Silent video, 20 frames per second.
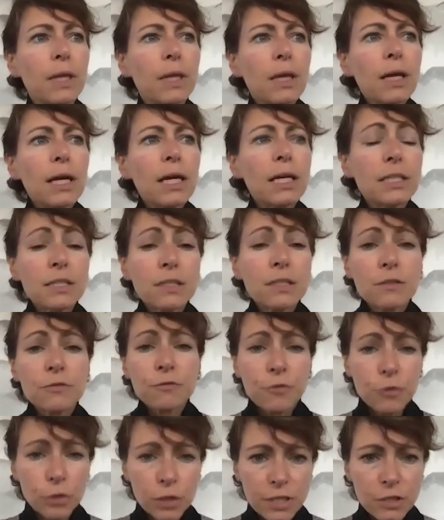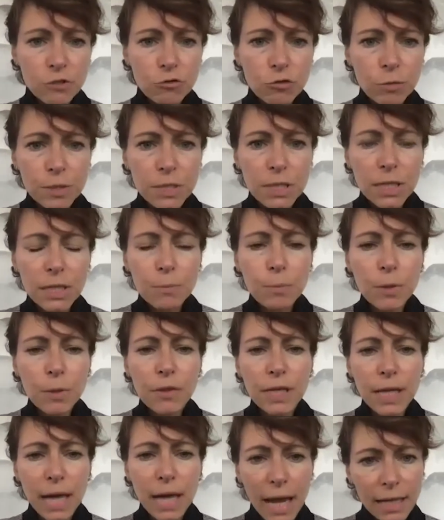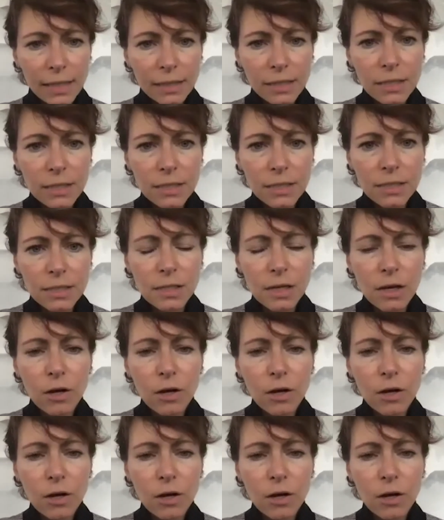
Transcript: it's fully scripted, but the actors